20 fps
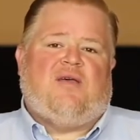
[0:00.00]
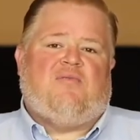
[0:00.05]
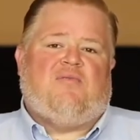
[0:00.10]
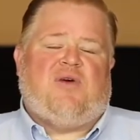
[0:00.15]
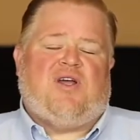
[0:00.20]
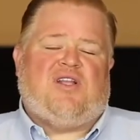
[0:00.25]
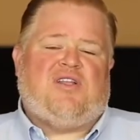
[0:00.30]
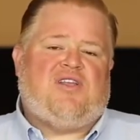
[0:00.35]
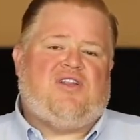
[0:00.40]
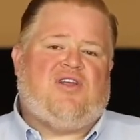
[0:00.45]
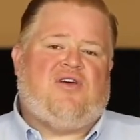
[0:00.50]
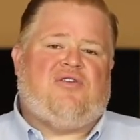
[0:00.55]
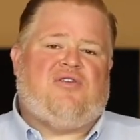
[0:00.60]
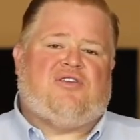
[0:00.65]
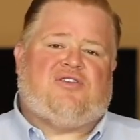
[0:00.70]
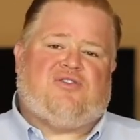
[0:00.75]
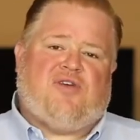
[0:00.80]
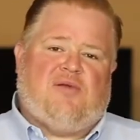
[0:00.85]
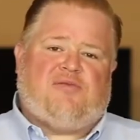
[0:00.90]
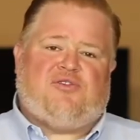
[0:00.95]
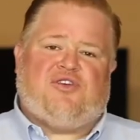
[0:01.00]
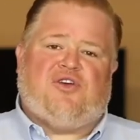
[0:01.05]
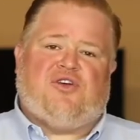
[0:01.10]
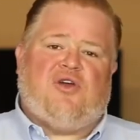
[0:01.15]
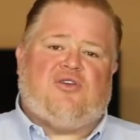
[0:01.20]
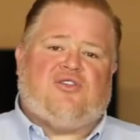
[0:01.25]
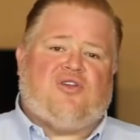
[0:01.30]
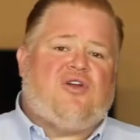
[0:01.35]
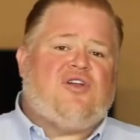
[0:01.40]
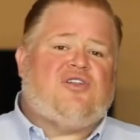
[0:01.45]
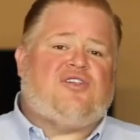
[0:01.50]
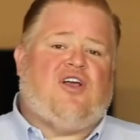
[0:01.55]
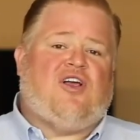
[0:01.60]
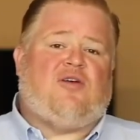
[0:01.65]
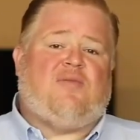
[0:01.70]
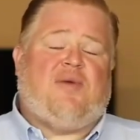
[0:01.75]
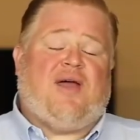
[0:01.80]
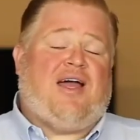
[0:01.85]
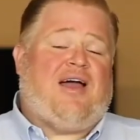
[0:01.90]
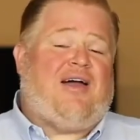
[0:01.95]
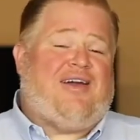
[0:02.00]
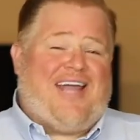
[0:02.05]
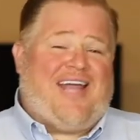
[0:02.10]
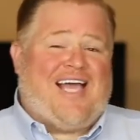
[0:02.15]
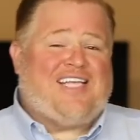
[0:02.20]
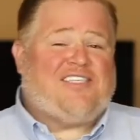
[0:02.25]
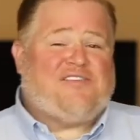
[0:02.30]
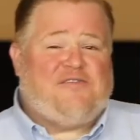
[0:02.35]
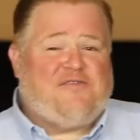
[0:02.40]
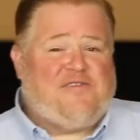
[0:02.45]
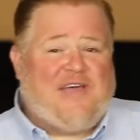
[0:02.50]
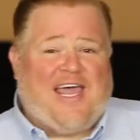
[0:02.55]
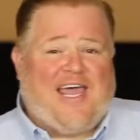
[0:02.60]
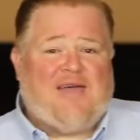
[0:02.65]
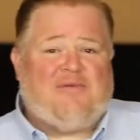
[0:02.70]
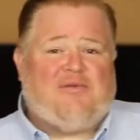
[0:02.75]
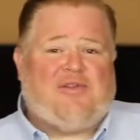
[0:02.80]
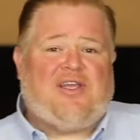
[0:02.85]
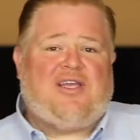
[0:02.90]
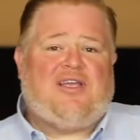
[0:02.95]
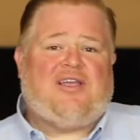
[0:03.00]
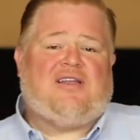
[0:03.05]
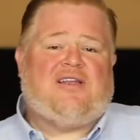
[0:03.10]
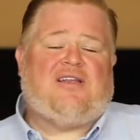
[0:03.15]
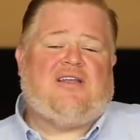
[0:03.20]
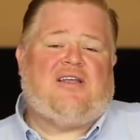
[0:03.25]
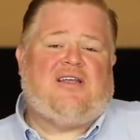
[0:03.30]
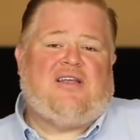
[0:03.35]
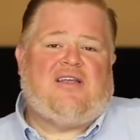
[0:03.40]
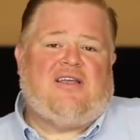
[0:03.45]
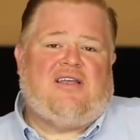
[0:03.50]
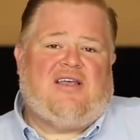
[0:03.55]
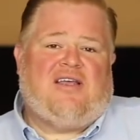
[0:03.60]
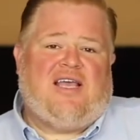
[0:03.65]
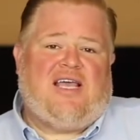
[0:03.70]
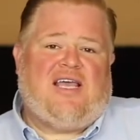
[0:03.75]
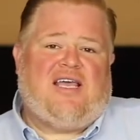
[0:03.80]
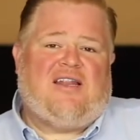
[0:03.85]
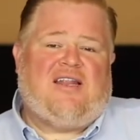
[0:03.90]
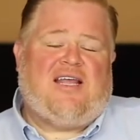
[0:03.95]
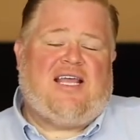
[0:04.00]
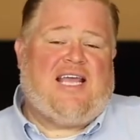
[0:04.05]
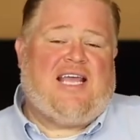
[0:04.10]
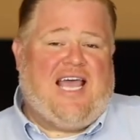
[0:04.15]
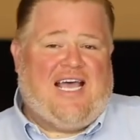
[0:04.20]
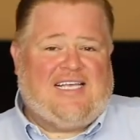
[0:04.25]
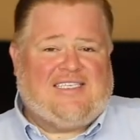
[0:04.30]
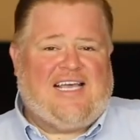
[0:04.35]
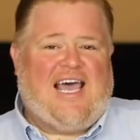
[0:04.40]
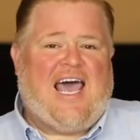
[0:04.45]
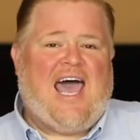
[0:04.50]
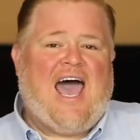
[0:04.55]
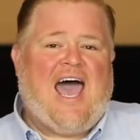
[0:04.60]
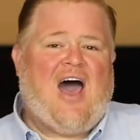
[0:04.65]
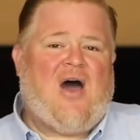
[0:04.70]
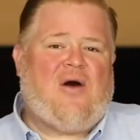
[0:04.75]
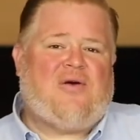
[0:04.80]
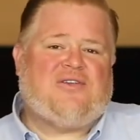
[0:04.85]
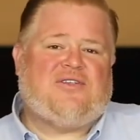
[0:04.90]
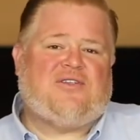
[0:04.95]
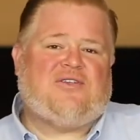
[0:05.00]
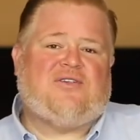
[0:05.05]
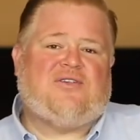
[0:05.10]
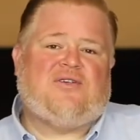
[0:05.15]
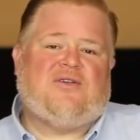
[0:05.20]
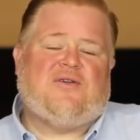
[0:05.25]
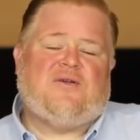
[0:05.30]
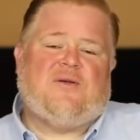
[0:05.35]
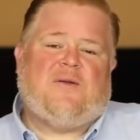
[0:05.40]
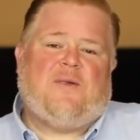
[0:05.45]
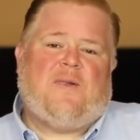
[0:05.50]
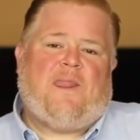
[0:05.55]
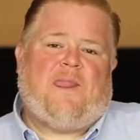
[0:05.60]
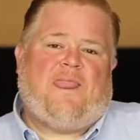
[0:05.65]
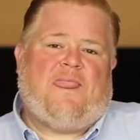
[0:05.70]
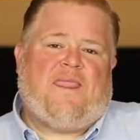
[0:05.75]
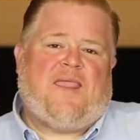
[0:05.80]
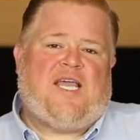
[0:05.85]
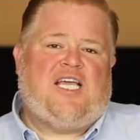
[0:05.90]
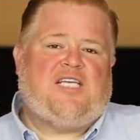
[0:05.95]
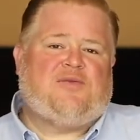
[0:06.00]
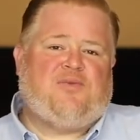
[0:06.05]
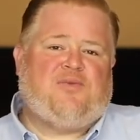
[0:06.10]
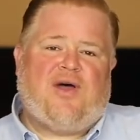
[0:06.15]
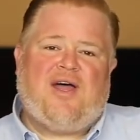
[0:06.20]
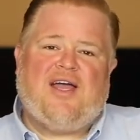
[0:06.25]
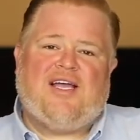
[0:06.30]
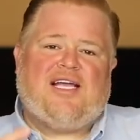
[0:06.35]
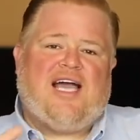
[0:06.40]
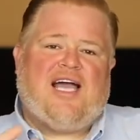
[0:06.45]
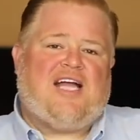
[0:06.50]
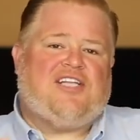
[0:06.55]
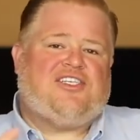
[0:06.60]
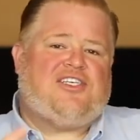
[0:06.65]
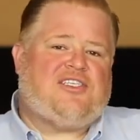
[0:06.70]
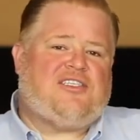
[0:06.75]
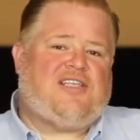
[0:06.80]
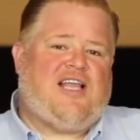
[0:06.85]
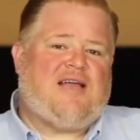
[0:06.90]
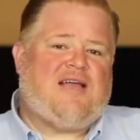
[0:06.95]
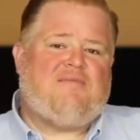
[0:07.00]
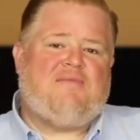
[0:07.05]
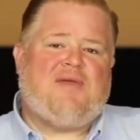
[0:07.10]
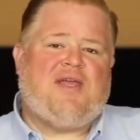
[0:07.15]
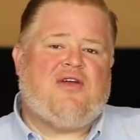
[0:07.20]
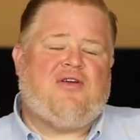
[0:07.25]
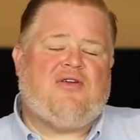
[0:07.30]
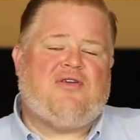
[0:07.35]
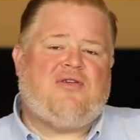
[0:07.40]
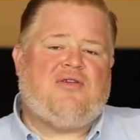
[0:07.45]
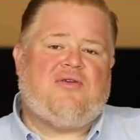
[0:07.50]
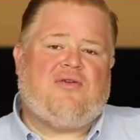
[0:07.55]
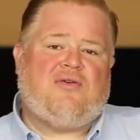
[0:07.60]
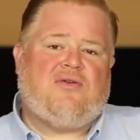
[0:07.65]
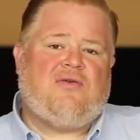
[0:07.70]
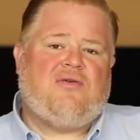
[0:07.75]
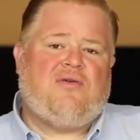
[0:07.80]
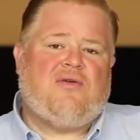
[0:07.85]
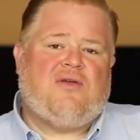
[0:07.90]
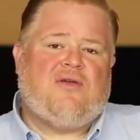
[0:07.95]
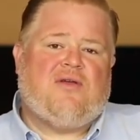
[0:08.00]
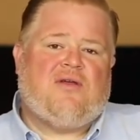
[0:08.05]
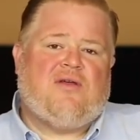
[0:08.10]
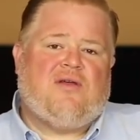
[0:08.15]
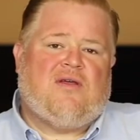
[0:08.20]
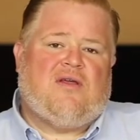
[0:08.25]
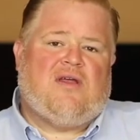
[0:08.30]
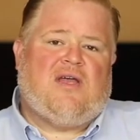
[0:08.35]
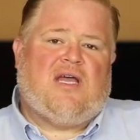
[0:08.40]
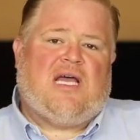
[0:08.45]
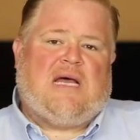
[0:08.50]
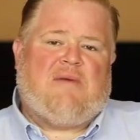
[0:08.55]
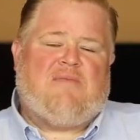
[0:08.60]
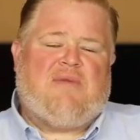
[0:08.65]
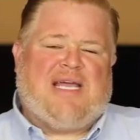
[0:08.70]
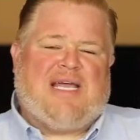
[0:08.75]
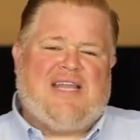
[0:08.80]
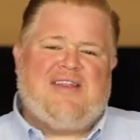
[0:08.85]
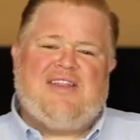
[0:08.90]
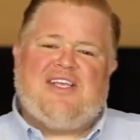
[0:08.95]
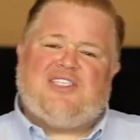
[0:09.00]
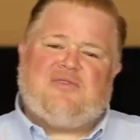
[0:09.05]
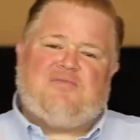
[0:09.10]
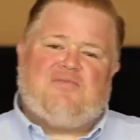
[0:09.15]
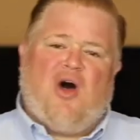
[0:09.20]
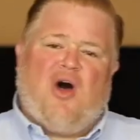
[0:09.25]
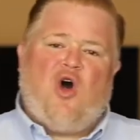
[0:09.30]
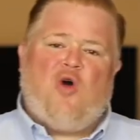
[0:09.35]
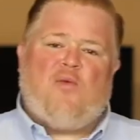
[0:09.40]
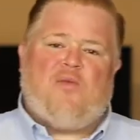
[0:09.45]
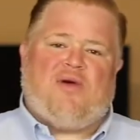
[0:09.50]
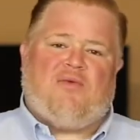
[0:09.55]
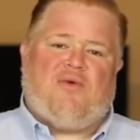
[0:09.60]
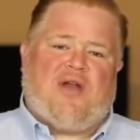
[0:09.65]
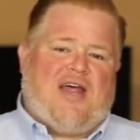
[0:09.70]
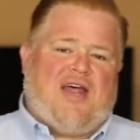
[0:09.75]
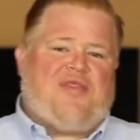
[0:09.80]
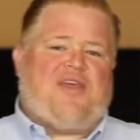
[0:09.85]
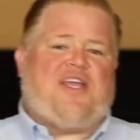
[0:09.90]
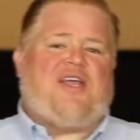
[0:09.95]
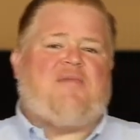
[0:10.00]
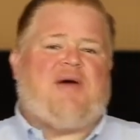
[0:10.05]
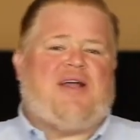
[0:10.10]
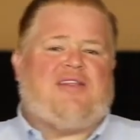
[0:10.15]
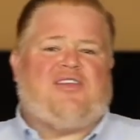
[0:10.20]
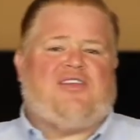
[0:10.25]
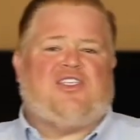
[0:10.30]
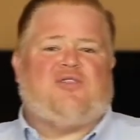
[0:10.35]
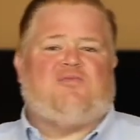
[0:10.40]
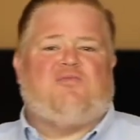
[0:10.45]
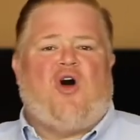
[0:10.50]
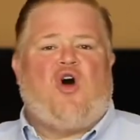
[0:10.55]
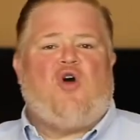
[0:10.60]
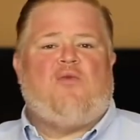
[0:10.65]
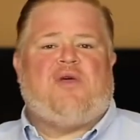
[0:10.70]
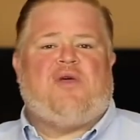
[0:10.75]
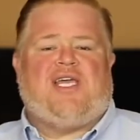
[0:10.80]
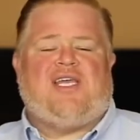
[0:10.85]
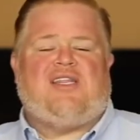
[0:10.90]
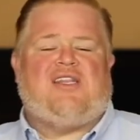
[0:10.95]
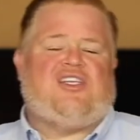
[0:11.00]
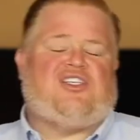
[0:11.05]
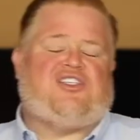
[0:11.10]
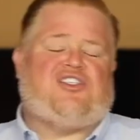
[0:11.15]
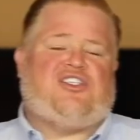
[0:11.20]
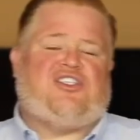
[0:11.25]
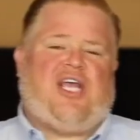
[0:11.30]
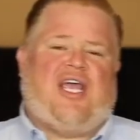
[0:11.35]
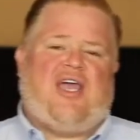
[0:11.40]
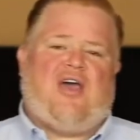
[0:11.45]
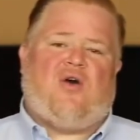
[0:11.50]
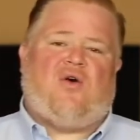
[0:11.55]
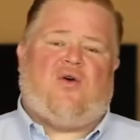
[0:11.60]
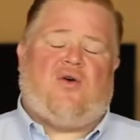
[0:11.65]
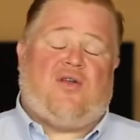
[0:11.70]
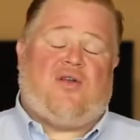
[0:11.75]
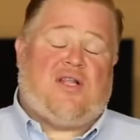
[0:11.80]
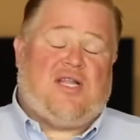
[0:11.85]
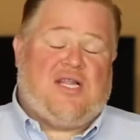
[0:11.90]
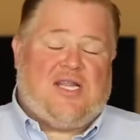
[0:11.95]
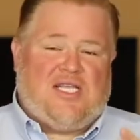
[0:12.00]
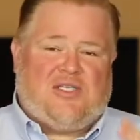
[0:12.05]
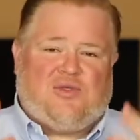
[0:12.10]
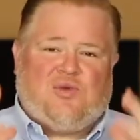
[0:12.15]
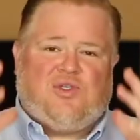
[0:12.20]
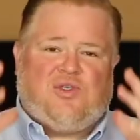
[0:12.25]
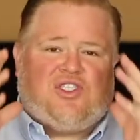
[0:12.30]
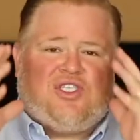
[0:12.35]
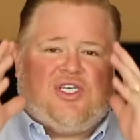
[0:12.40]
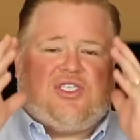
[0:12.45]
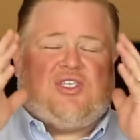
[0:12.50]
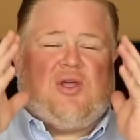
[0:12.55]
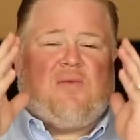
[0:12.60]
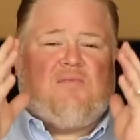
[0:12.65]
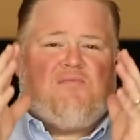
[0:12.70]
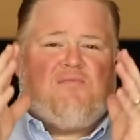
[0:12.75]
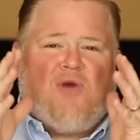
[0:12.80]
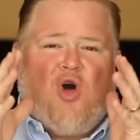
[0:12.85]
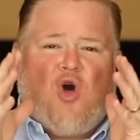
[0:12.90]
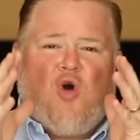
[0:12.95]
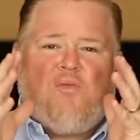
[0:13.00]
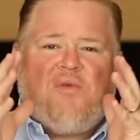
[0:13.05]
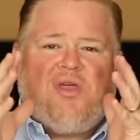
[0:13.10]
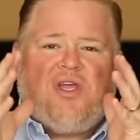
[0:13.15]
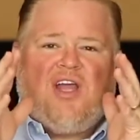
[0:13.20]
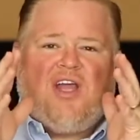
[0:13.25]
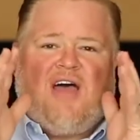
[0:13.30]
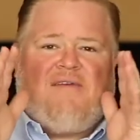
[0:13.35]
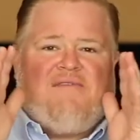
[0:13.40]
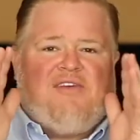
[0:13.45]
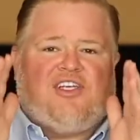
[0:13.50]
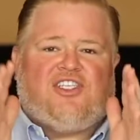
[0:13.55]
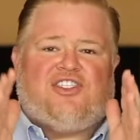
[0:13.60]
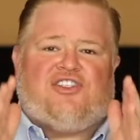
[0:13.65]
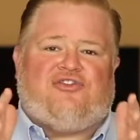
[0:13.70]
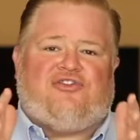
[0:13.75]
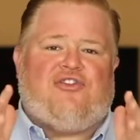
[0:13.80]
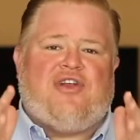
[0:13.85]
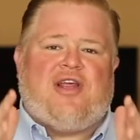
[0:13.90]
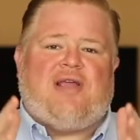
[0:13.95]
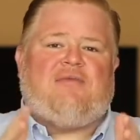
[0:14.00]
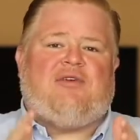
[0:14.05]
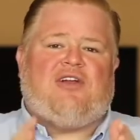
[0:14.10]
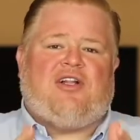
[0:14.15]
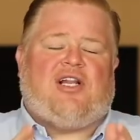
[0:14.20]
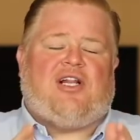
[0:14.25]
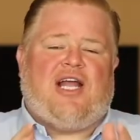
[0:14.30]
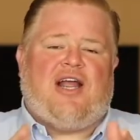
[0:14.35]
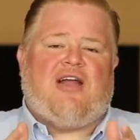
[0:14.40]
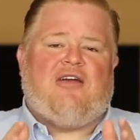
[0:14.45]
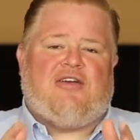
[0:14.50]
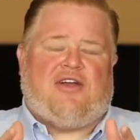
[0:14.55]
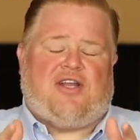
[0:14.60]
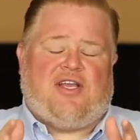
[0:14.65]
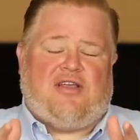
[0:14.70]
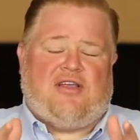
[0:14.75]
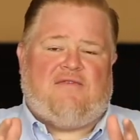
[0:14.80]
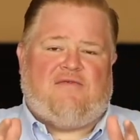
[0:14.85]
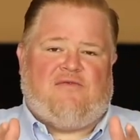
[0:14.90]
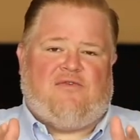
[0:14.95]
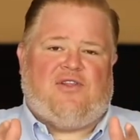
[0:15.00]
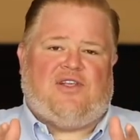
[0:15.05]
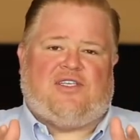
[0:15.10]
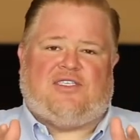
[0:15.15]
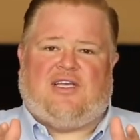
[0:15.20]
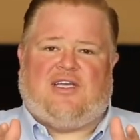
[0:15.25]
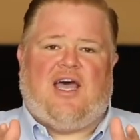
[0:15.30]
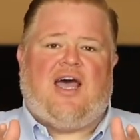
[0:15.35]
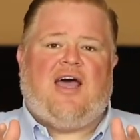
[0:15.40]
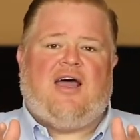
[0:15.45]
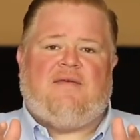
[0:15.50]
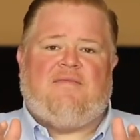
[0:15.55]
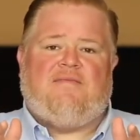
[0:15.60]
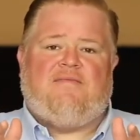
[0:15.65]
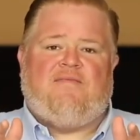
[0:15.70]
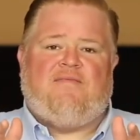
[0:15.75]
But you know, the scripture goes on to talk about how he has a family and and he has a house, and he's probably a guy just like me or you. Uh, but in this moment, when I think about this moment in this jail, this was just a moment of extreme clarity for this guy.